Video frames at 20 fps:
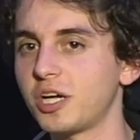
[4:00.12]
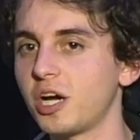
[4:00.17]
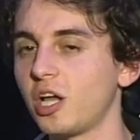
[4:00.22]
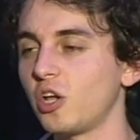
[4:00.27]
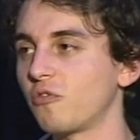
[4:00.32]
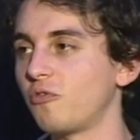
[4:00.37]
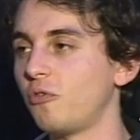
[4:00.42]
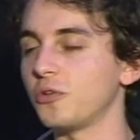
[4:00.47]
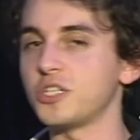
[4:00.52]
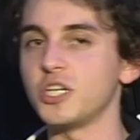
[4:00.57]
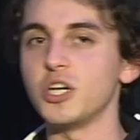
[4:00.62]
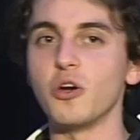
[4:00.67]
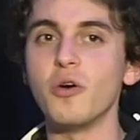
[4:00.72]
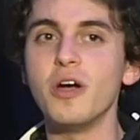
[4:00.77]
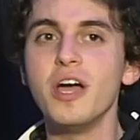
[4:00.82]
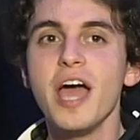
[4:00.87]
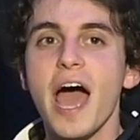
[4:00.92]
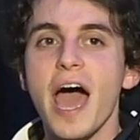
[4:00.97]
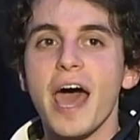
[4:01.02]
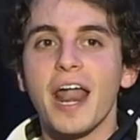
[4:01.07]
colorful too.
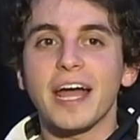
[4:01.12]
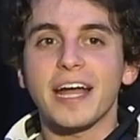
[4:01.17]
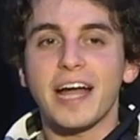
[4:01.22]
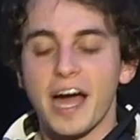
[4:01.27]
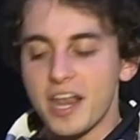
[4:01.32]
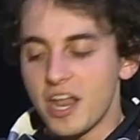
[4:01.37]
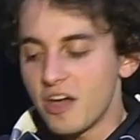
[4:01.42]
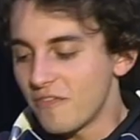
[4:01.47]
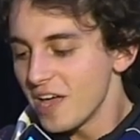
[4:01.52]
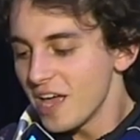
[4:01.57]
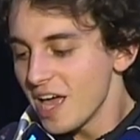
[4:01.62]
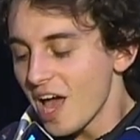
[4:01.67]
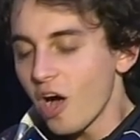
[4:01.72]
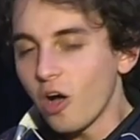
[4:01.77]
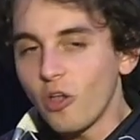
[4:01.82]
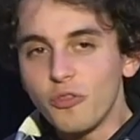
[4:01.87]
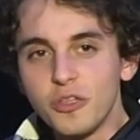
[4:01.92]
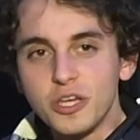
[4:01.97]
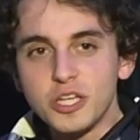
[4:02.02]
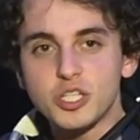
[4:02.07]
And I kind of
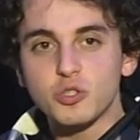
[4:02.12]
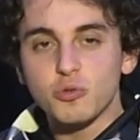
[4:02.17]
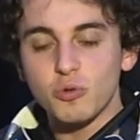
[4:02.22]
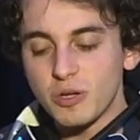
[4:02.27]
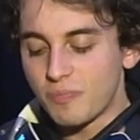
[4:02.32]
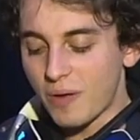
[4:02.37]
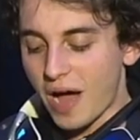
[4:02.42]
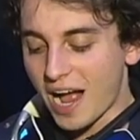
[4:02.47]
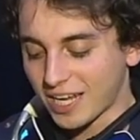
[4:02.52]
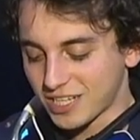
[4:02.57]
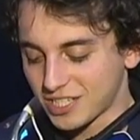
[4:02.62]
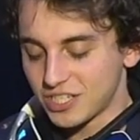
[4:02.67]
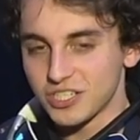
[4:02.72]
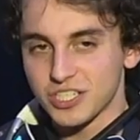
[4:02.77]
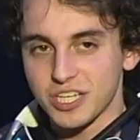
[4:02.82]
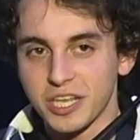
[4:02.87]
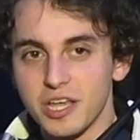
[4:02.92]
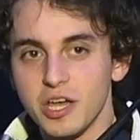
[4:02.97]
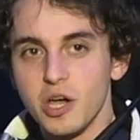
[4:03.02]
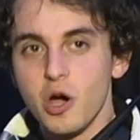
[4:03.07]
held these three boxes
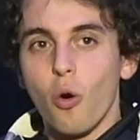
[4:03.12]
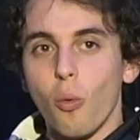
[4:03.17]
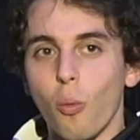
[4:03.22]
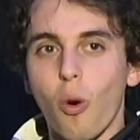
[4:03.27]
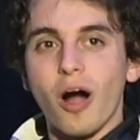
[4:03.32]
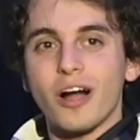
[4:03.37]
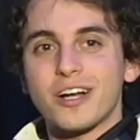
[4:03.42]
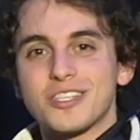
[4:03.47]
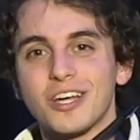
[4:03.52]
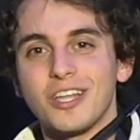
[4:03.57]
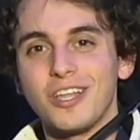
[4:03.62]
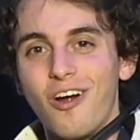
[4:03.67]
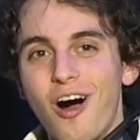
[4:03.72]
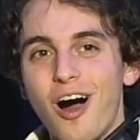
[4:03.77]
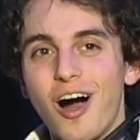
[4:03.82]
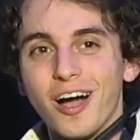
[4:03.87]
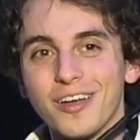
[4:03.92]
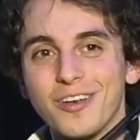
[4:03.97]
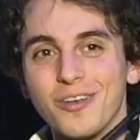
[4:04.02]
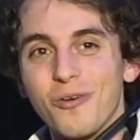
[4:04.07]
and walked
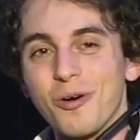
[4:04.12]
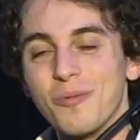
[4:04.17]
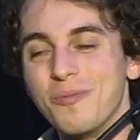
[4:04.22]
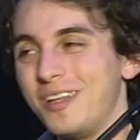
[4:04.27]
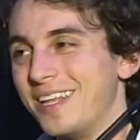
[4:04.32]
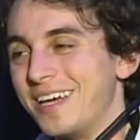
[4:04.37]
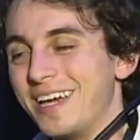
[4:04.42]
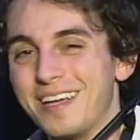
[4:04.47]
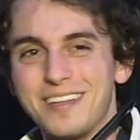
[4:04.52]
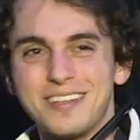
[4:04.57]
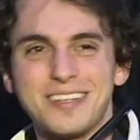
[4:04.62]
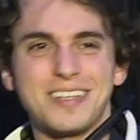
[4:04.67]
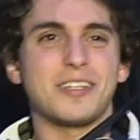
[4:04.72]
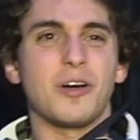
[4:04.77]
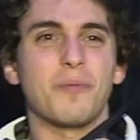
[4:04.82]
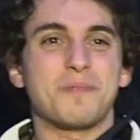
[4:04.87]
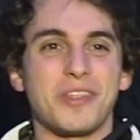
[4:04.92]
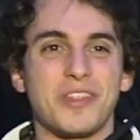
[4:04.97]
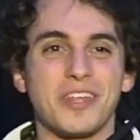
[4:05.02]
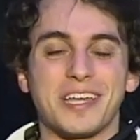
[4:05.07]
along normally
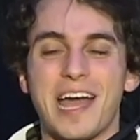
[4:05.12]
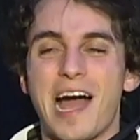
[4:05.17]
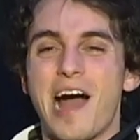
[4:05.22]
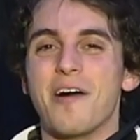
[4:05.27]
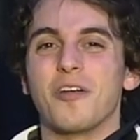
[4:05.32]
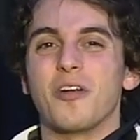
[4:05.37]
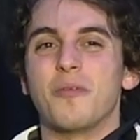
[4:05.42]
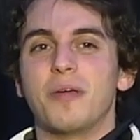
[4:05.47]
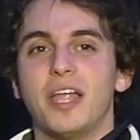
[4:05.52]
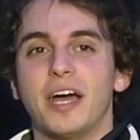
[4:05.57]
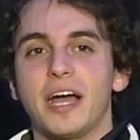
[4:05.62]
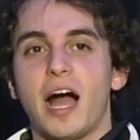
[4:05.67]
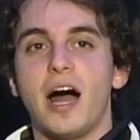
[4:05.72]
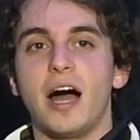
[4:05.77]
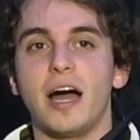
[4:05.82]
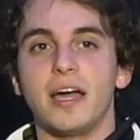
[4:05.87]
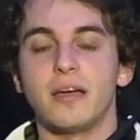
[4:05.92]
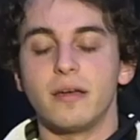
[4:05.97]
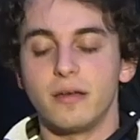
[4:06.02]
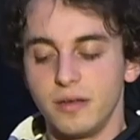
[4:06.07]
up to the counter and be like,
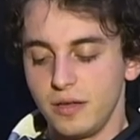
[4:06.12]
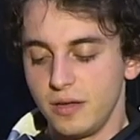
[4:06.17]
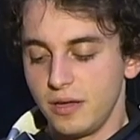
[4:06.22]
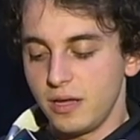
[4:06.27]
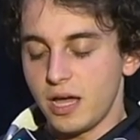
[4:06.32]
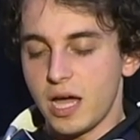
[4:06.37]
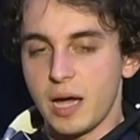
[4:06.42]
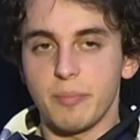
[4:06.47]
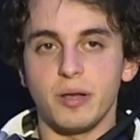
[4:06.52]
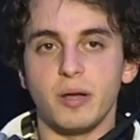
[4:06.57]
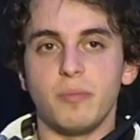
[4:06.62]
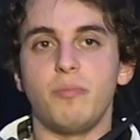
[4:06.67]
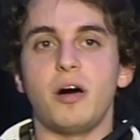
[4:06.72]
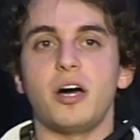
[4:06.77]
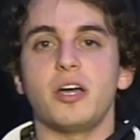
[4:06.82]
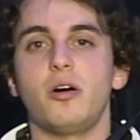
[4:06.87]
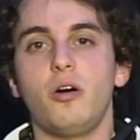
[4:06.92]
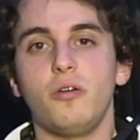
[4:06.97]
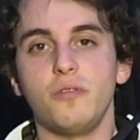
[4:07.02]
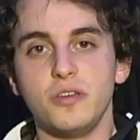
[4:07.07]
I, I'm gonna
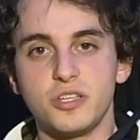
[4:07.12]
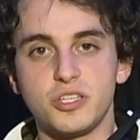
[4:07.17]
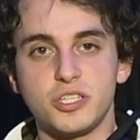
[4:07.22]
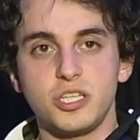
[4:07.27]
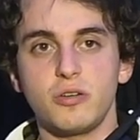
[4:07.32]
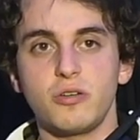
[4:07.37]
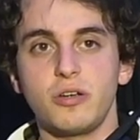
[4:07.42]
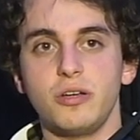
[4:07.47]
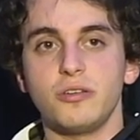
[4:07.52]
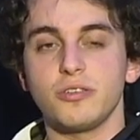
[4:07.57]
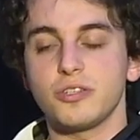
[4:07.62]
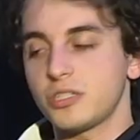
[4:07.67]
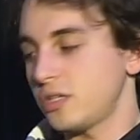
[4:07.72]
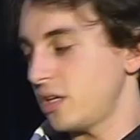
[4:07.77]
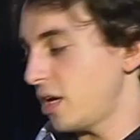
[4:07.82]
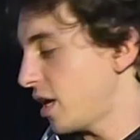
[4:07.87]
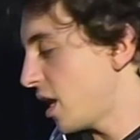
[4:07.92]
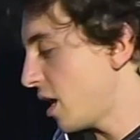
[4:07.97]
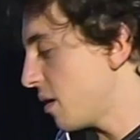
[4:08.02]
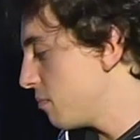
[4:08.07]
buy all these cereals,
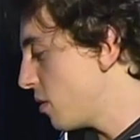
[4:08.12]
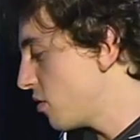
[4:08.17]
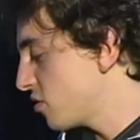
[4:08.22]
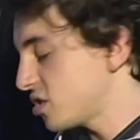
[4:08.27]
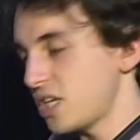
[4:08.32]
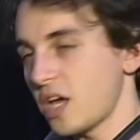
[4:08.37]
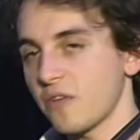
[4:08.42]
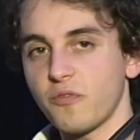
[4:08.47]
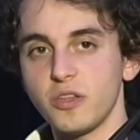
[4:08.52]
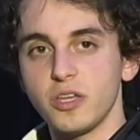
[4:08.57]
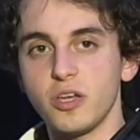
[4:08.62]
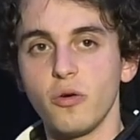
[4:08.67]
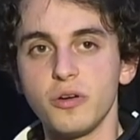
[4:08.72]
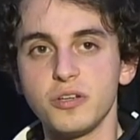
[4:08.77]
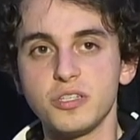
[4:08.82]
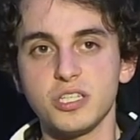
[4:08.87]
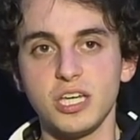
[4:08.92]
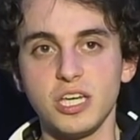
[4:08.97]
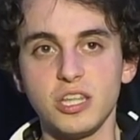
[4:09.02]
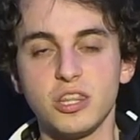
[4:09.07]
and I'm most definitely going
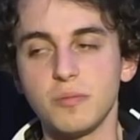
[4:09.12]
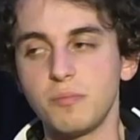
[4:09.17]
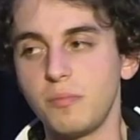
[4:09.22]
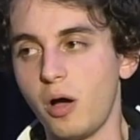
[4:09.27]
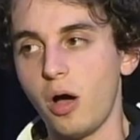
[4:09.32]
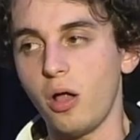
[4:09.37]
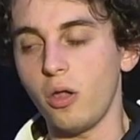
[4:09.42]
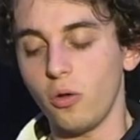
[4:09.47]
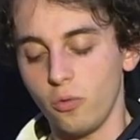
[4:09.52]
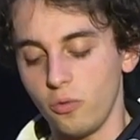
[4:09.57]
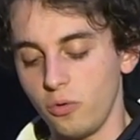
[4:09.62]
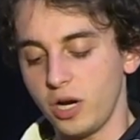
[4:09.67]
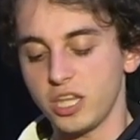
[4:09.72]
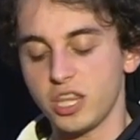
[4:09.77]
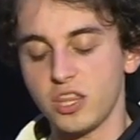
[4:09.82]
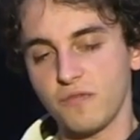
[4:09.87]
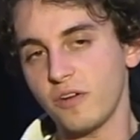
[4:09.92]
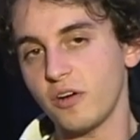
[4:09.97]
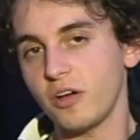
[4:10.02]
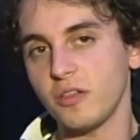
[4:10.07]
to eat them all, or at
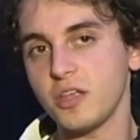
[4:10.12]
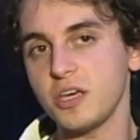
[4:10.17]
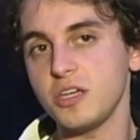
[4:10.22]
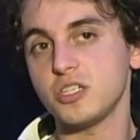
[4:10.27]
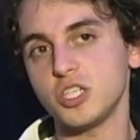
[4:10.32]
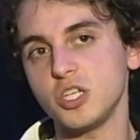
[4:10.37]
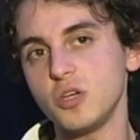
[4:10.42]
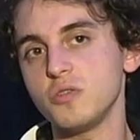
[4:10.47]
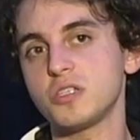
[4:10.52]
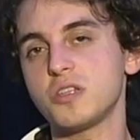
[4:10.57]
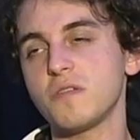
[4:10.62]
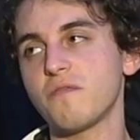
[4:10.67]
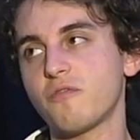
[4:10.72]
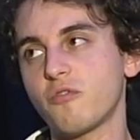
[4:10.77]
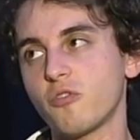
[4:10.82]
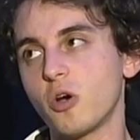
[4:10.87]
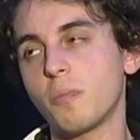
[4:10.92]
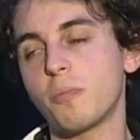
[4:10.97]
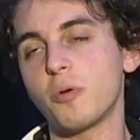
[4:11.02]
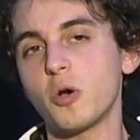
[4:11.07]
the very least use them
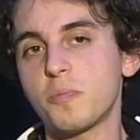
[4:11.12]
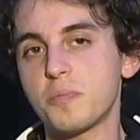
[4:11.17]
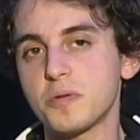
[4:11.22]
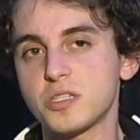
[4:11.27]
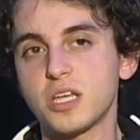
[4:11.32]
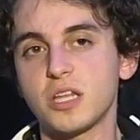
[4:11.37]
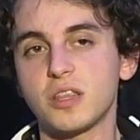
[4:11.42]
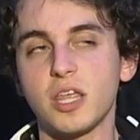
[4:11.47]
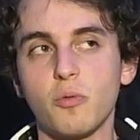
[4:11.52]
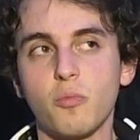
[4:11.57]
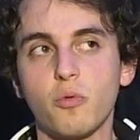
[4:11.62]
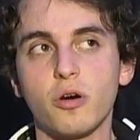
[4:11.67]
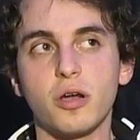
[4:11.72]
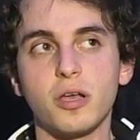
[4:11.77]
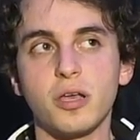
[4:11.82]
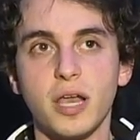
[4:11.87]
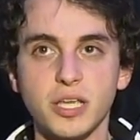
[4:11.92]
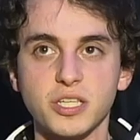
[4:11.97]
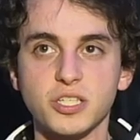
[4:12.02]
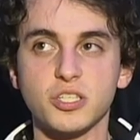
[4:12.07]
for a purpose that they weren't
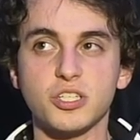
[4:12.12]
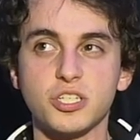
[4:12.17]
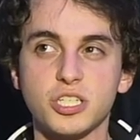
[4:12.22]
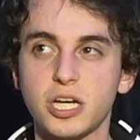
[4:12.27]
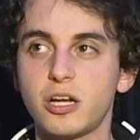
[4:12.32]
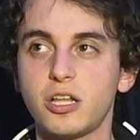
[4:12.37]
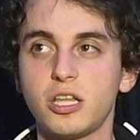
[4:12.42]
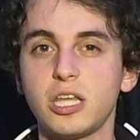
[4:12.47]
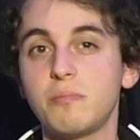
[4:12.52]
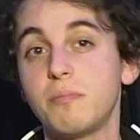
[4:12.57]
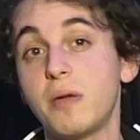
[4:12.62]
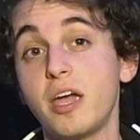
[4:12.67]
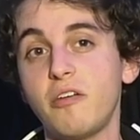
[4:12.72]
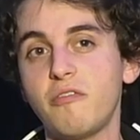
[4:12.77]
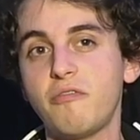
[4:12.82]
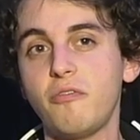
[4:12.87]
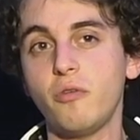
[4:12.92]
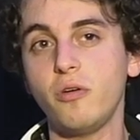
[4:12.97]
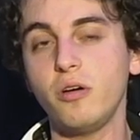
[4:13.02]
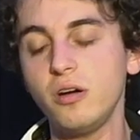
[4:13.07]
necessarily
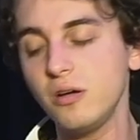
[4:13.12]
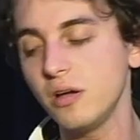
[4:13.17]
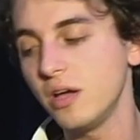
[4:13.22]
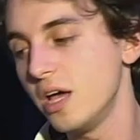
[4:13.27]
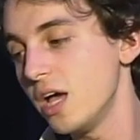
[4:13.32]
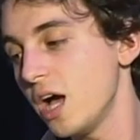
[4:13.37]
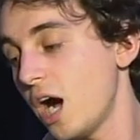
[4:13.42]
made for.